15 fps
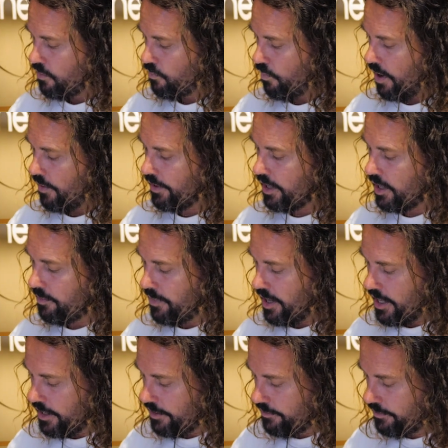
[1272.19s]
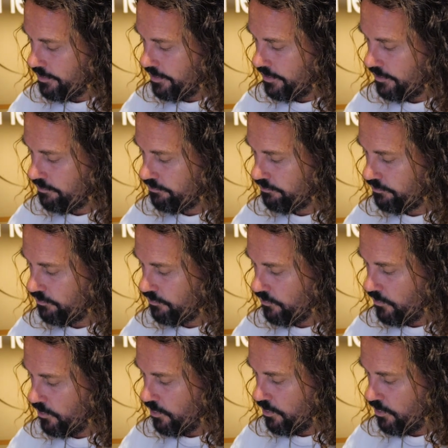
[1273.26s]
where are we going to be?
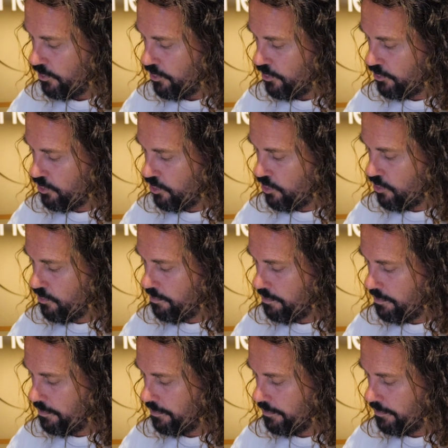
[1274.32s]
YouTube.